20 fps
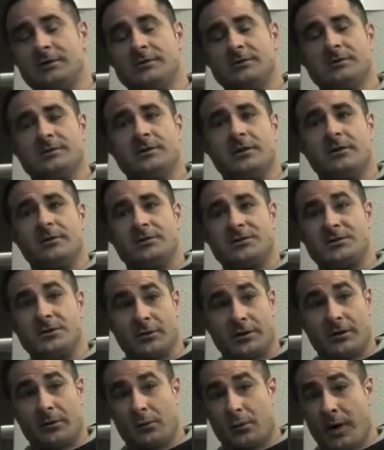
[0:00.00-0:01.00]
So the
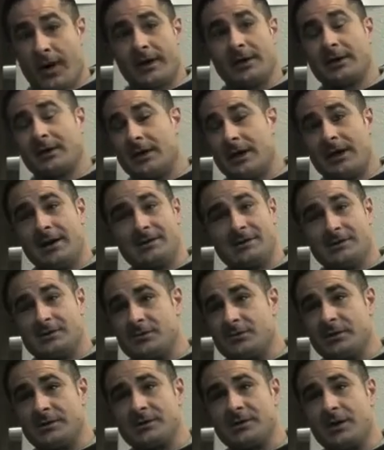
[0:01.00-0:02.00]
circuit recognizes
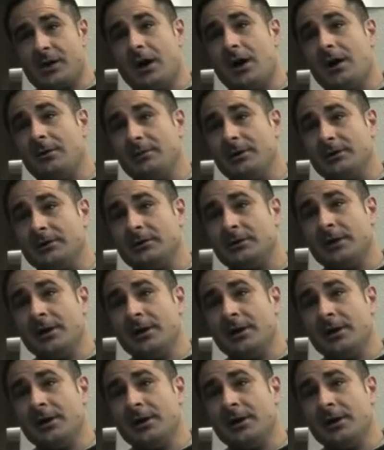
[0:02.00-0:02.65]
what's common